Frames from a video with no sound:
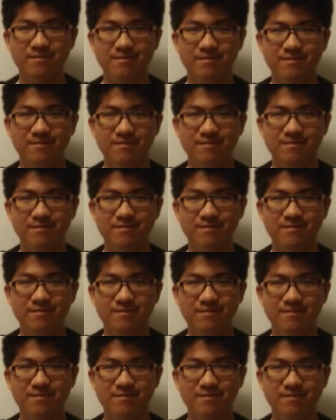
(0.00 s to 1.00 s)

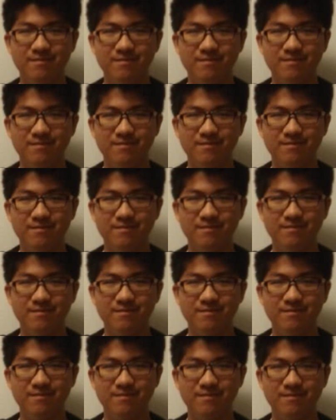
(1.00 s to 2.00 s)

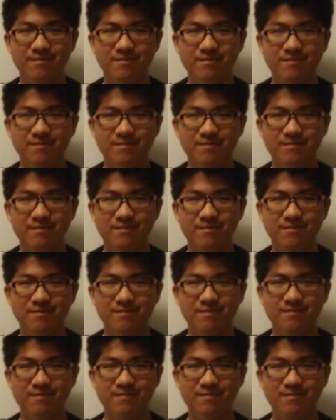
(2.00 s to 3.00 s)

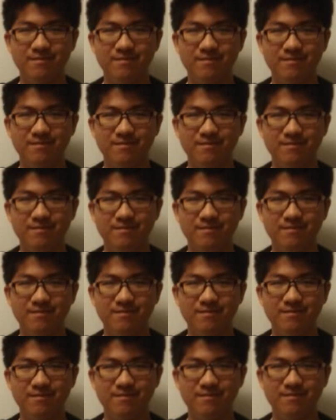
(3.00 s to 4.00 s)

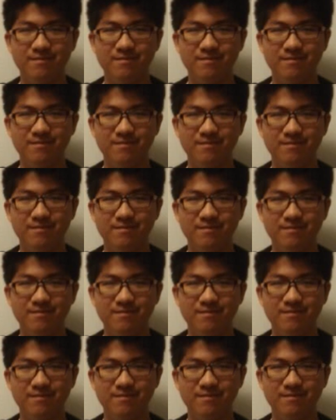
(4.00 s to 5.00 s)

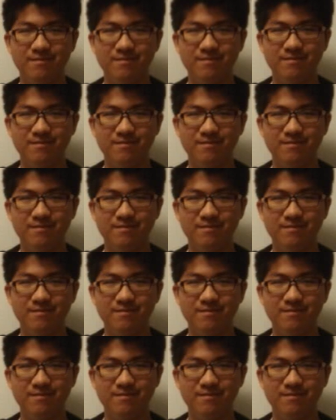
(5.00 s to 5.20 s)
(silence)